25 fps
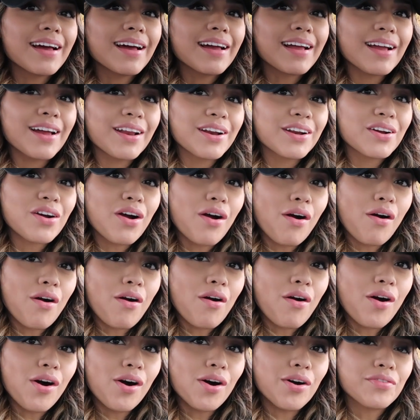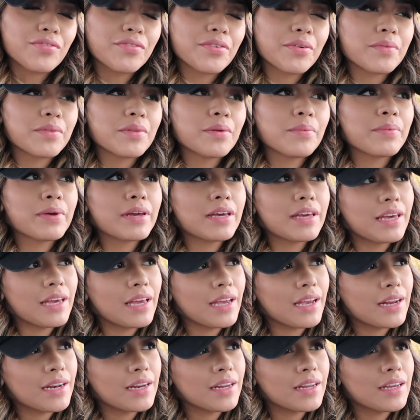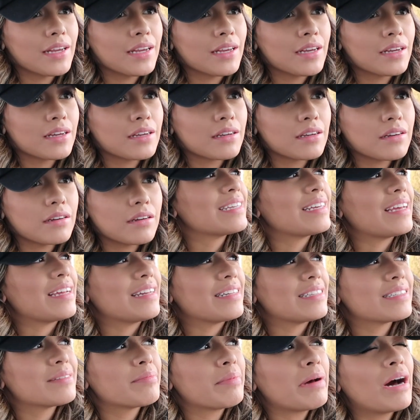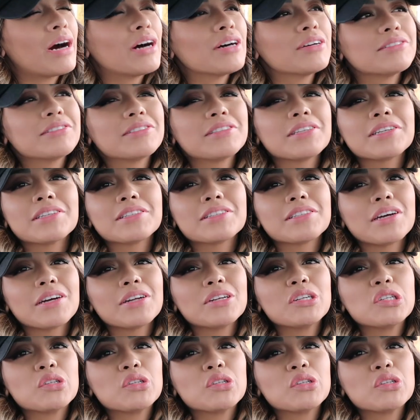I got a call from the mechanic. It's about $618-ish.